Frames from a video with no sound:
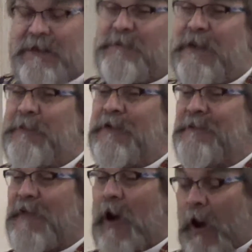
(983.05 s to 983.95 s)

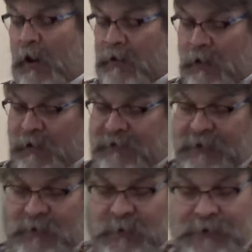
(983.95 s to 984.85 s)
People all over
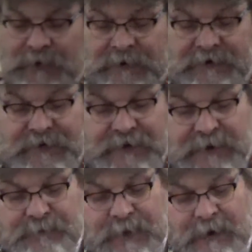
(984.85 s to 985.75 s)
the world are
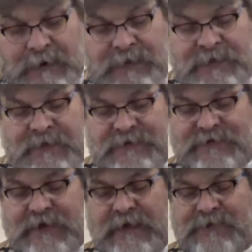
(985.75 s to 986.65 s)
taking part in this
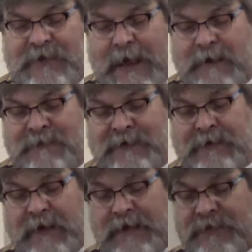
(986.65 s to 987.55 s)
same
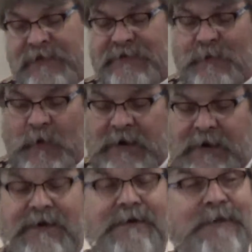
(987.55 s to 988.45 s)
sacrament this morning
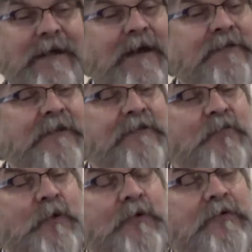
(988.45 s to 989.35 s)
because it is
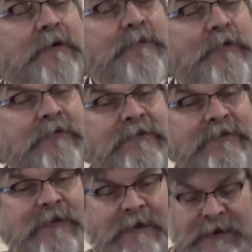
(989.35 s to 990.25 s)
World Communion
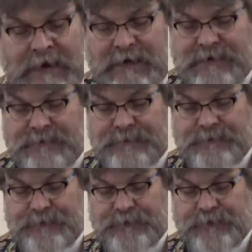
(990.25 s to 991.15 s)
Sunday.
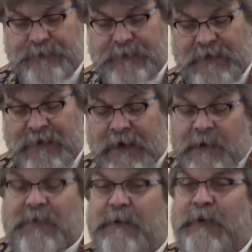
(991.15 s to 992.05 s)

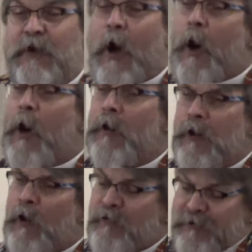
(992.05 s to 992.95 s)
People
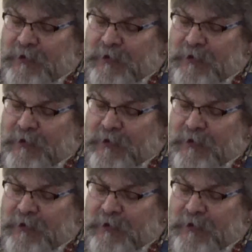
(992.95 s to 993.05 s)
all over